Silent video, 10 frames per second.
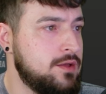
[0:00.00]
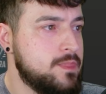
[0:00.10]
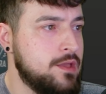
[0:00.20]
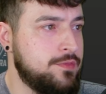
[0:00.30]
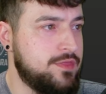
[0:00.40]

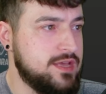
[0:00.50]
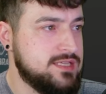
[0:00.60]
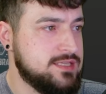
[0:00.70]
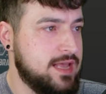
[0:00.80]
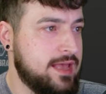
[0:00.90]

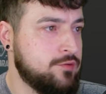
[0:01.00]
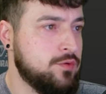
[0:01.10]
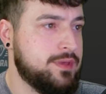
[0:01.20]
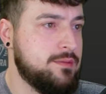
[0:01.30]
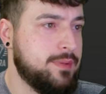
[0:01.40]
This and
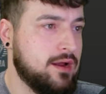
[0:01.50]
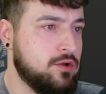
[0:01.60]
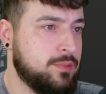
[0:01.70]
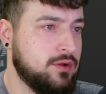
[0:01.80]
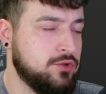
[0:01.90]
repeat battle
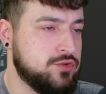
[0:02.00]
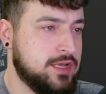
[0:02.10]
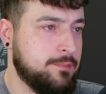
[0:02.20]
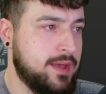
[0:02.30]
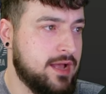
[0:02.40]
upon losing
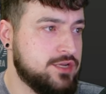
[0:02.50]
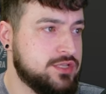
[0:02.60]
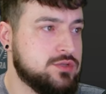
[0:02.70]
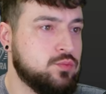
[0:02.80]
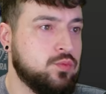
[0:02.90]
a match,
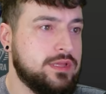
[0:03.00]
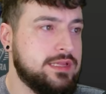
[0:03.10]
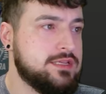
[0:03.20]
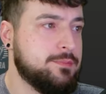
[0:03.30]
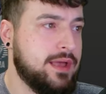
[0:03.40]
this really
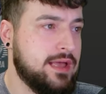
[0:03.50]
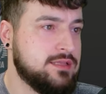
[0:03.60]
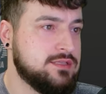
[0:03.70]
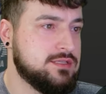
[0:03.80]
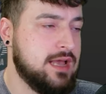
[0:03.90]

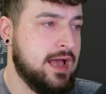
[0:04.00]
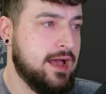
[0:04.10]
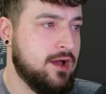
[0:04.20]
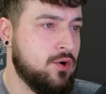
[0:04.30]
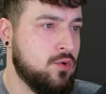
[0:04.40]
depends
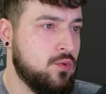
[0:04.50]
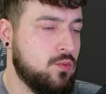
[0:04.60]
how